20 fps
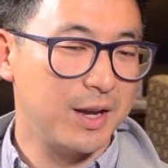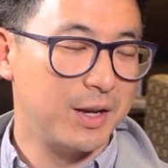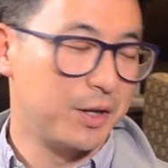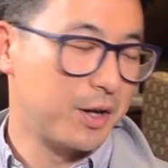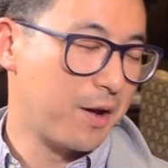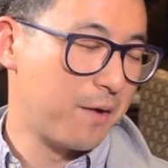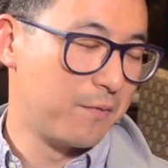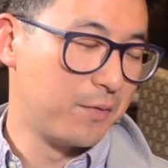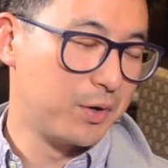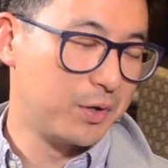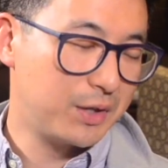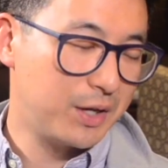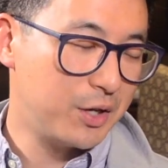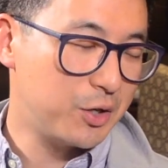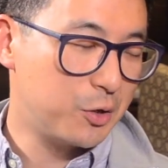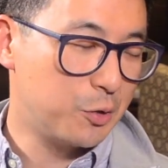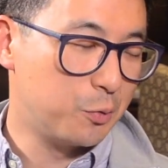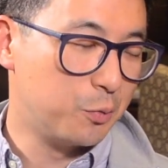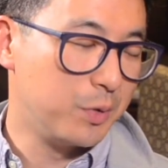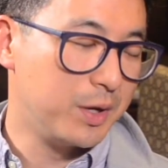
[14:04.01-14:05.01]
in
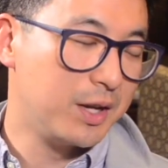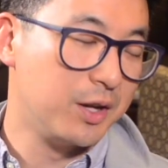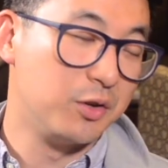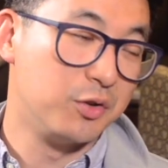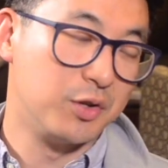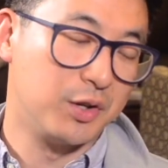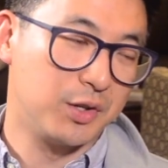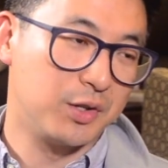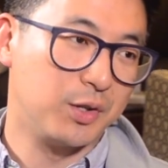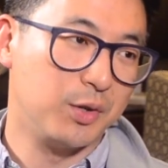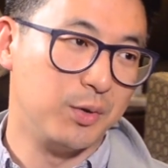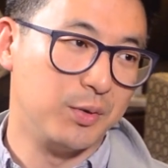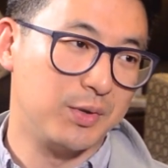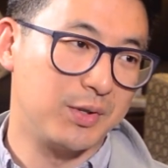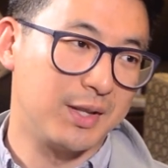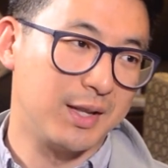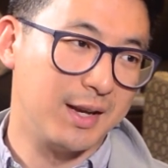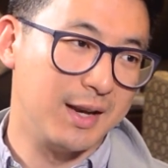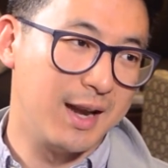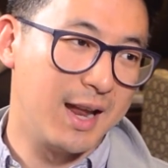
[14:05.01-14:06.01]
conversation we can just use
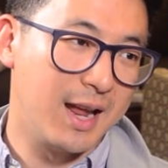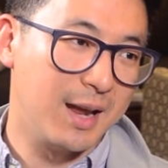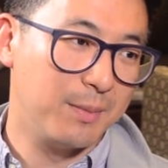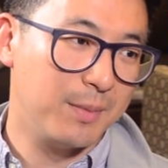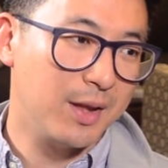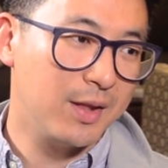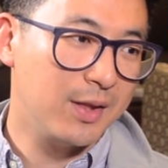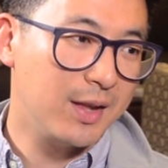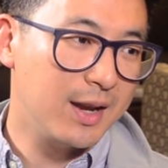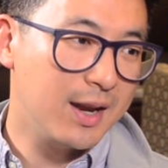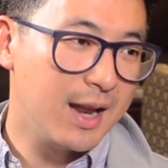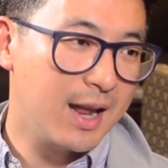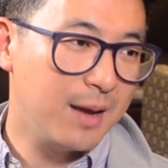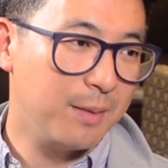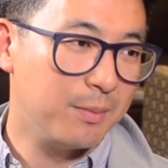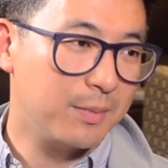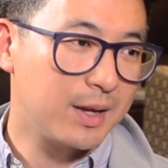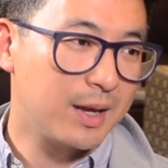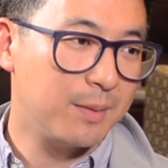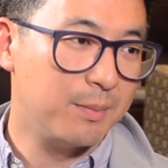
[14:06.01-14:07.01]
the name, and the
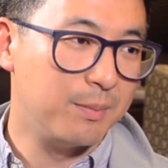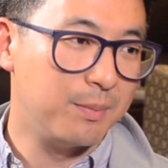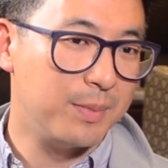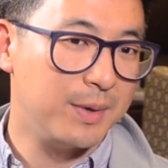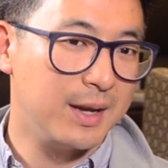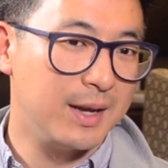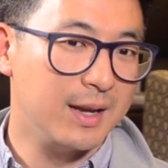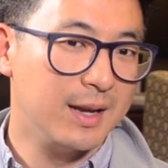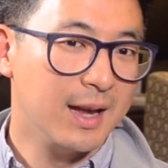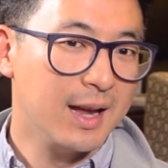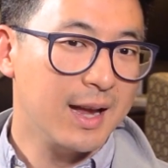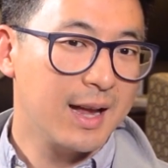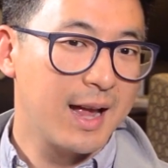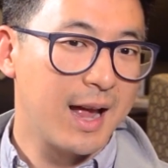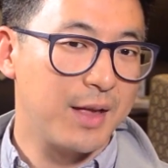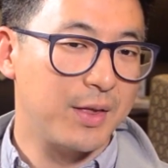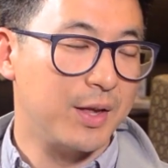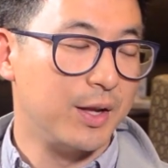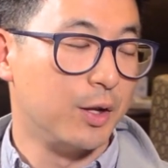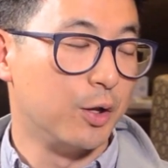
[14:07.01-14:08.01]
name can be,
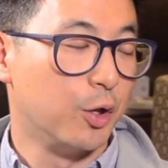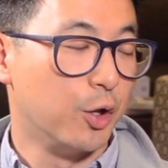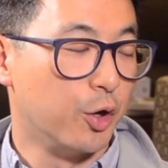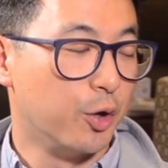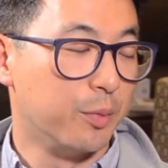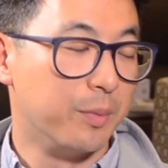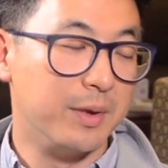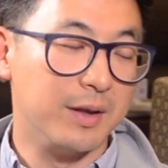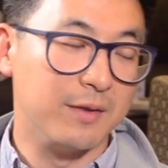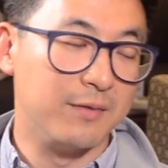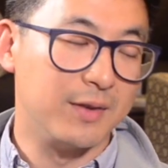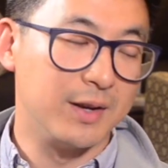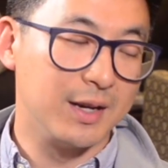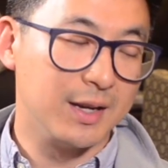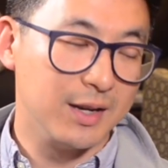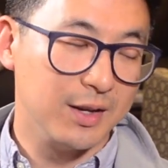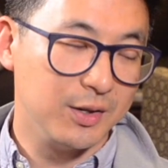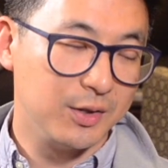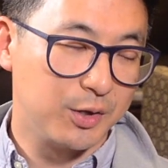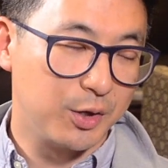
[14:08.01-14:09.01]
I think, a little bit of
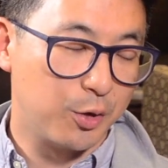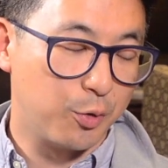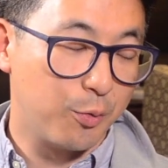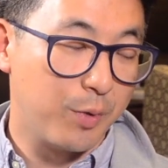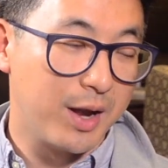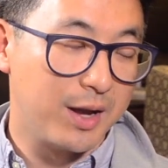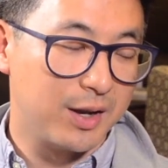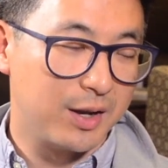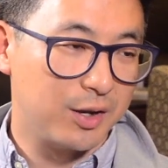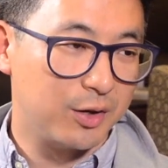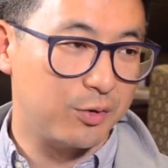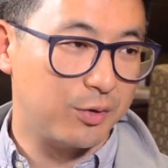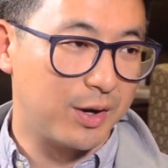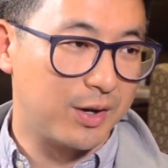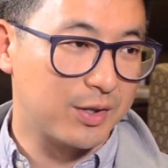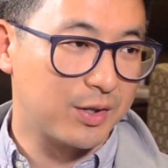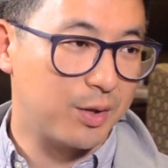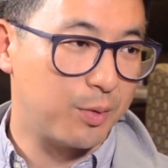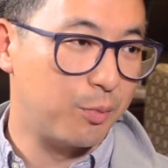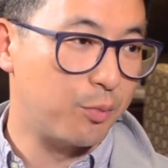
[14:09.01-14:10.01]
an easier way to
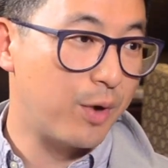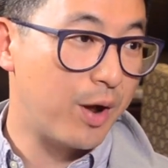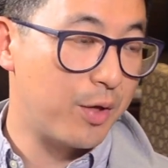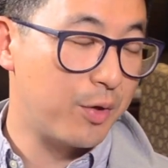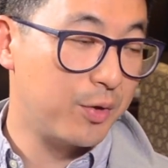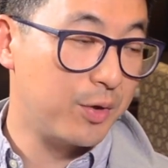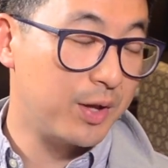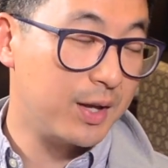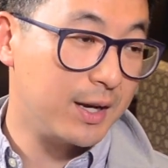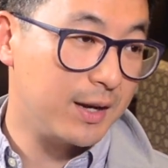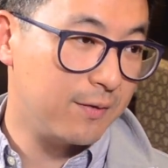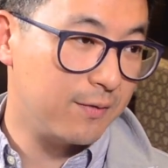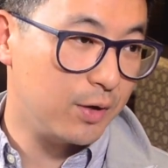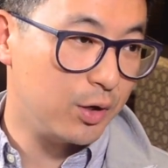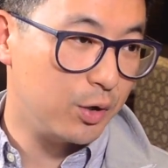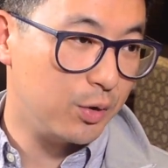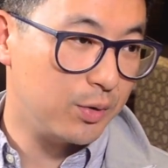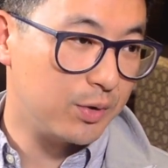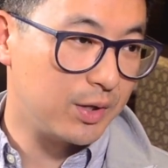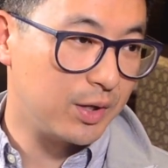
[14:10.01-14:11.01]
address them rather than
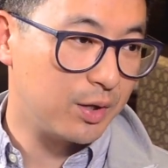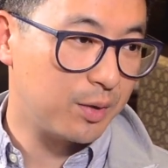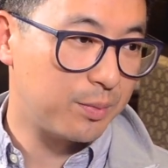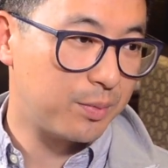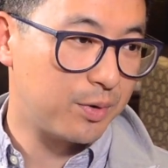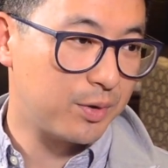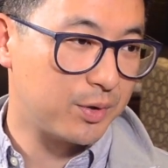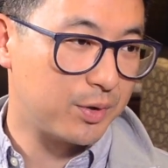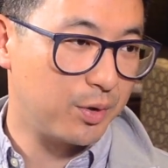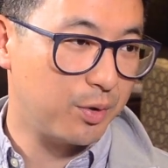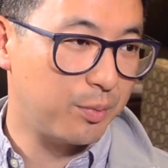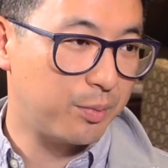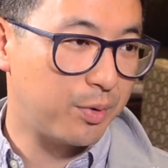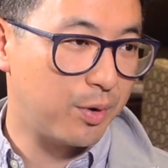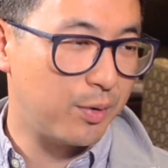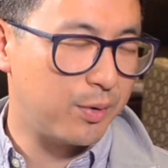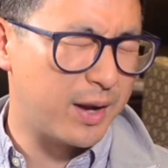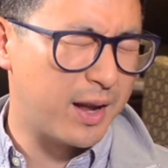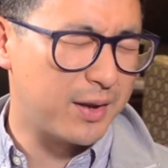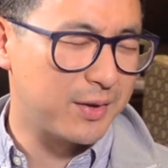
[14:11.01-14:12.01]
even using the personal
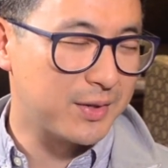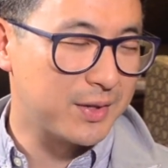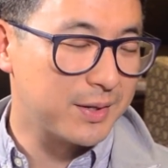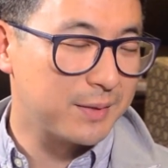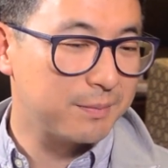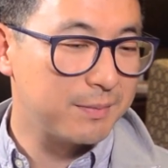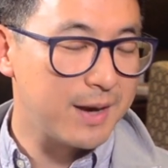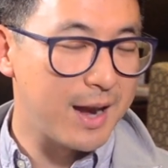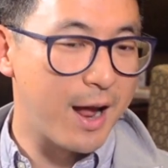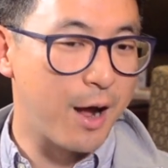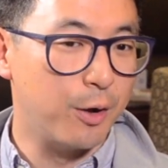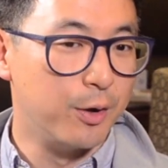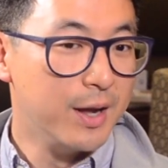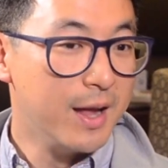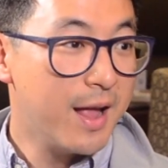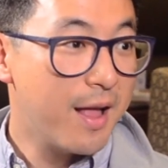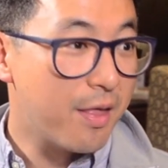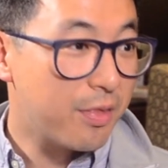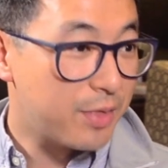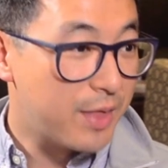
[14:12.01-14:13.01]
pronouns. Now,
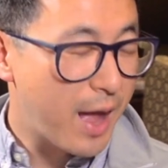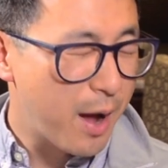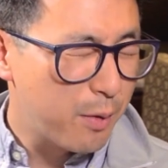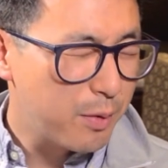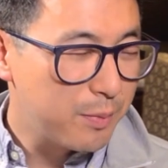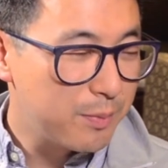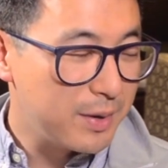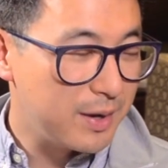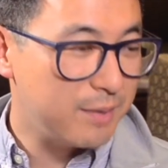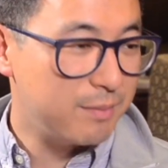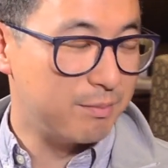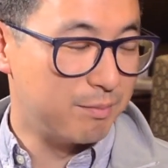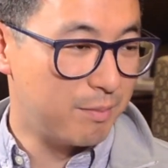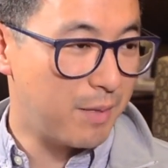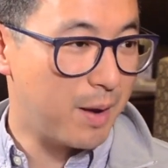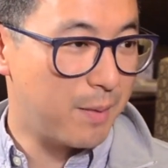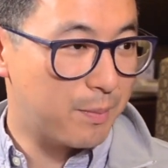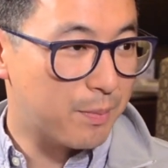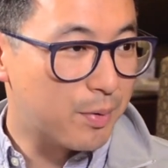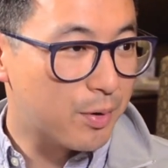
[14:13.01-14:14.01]
that would be
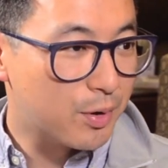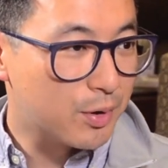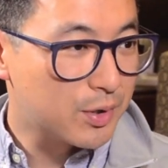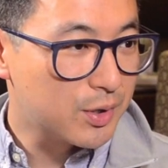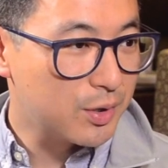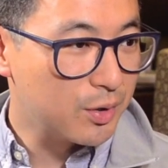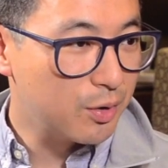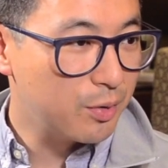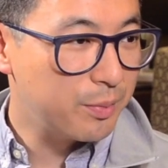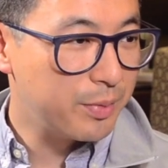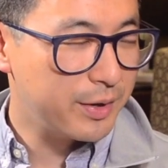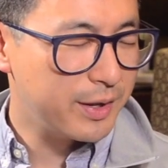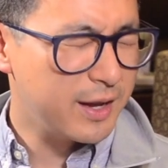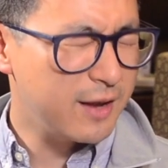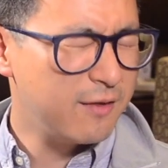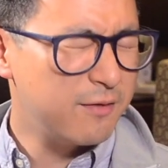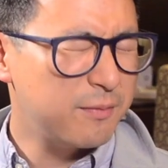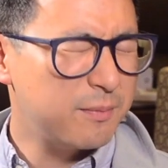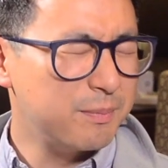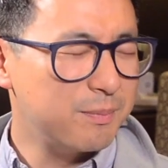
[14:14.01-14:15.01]
my personal
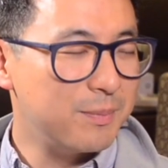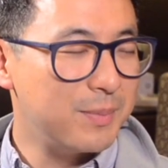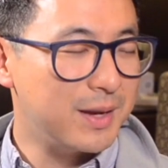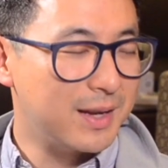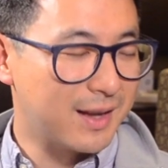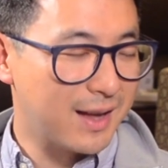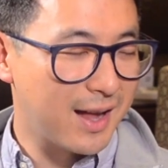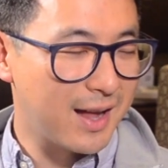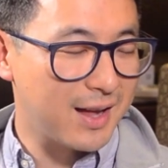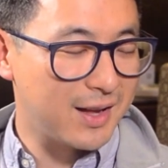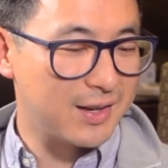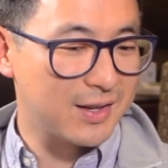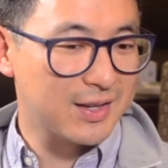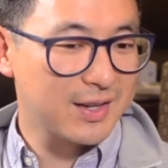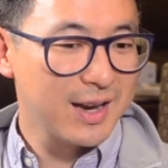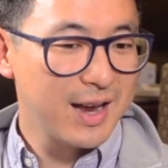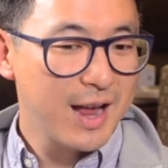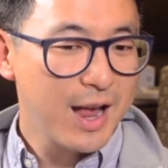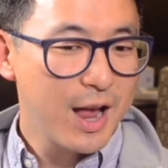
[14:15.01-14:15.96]
belief, because